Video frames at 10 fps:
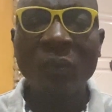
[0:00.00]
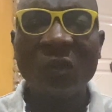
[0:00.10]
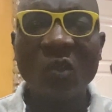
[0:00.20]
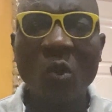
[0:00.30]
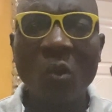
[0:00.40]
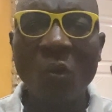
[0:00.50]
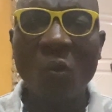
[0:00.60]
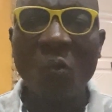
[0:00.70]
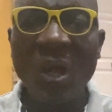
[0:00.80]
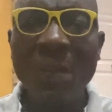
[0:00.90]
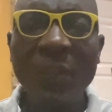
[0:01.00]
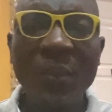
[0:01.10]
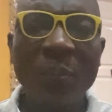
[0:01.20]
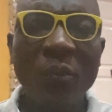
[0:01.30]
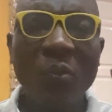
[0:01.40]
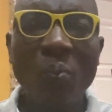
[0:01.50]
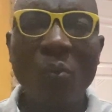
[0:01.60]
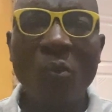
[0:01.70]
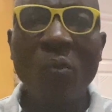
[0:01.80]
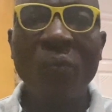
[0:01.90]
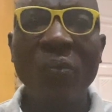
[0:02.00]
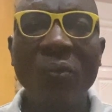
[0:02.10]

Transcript: So when people move